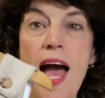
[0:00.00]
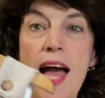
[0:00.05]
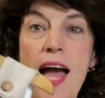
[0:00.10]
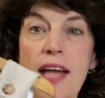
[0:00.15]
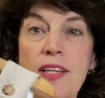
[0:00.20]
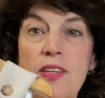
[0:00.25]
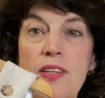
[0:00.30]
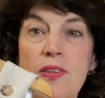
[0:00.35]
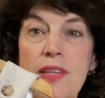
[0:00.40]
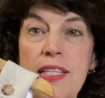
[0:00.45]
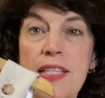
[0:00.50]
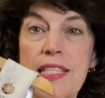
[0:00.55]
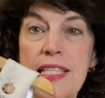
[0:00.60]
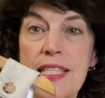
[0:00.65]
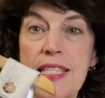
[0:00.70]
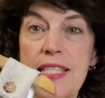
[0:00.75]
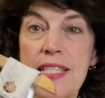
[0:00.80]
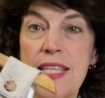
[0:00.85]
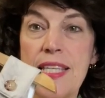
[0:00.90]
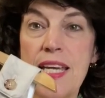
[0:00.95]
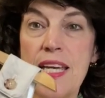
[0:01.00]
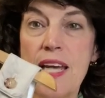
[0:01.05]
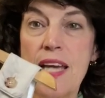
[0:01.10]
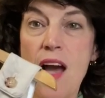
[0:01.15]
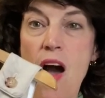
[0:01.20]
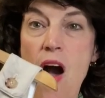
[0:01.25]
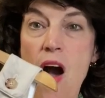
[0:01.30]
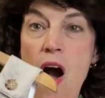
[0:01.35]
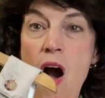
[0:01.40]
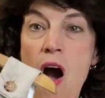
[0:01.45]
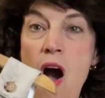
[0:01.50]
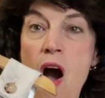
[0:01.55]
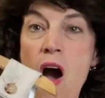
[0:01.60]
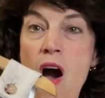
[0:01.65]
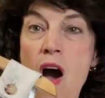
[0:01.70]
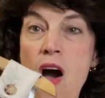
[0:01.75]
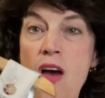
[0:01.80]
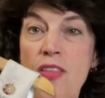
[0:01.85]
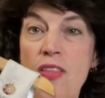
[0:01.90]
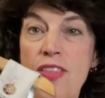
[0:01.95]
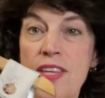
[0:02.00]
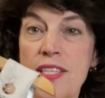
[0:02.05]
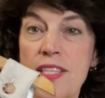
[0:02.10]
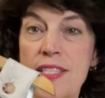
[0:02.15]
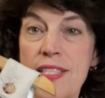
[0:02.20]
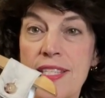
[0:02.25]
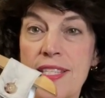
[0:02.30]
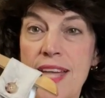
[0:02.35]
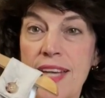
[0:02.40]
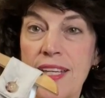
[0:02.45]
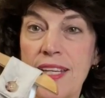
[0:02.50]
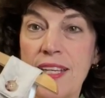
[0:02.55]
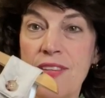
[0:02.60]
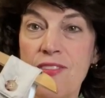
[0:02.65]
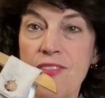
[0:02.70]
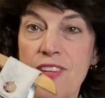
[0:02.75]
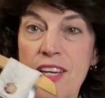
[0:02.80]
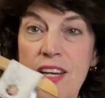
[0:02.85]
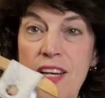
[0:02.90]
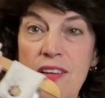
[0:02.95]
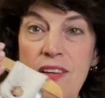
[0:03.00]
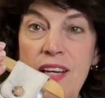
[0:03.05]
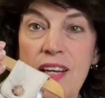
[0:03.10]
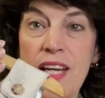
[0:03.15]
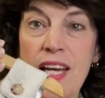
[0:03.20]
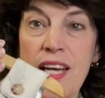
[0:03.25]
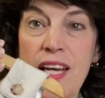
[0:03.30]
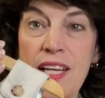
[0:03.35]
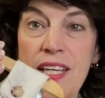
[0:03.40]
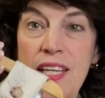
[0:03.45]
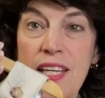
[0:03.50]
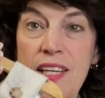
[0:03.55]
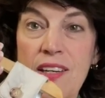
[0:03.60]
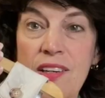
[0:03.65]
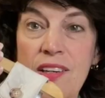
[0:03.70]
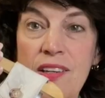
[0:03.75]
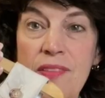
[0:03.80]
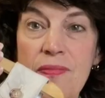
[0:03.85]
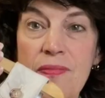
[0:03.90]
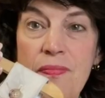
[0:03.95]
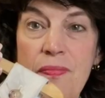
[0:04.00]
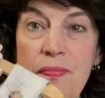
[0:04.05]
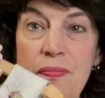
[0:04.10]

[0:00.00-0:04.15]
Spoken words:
And you can see all this negative area here.